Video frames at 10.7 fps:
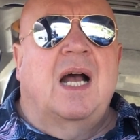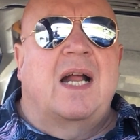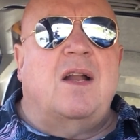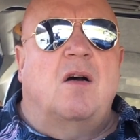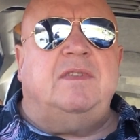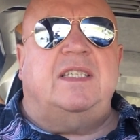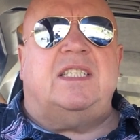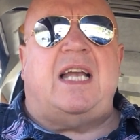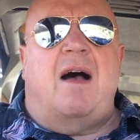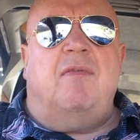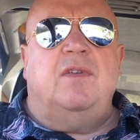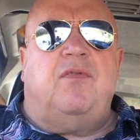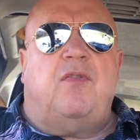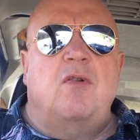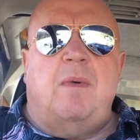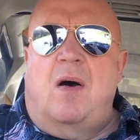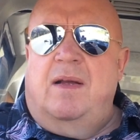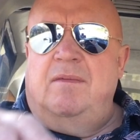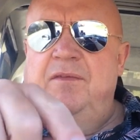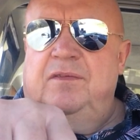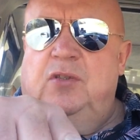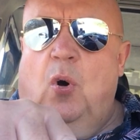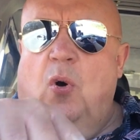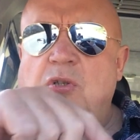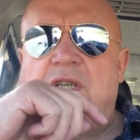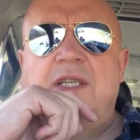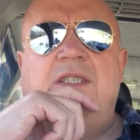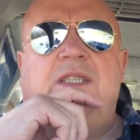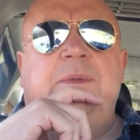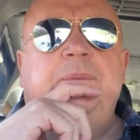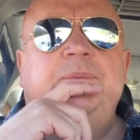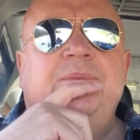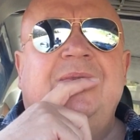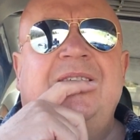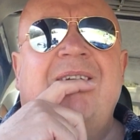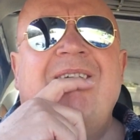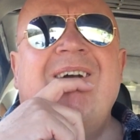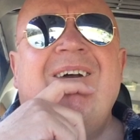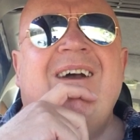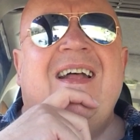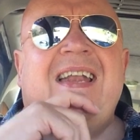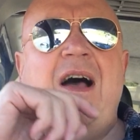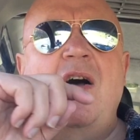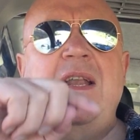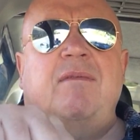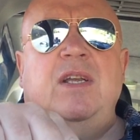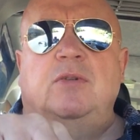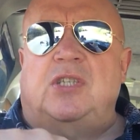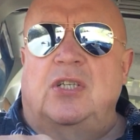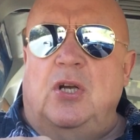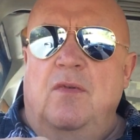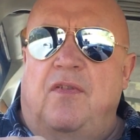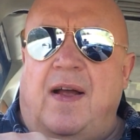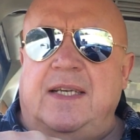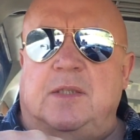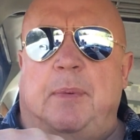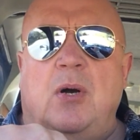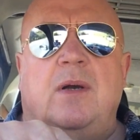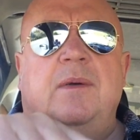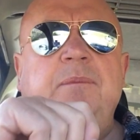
And I've discovered through my daughters, now I never used to do Facebook.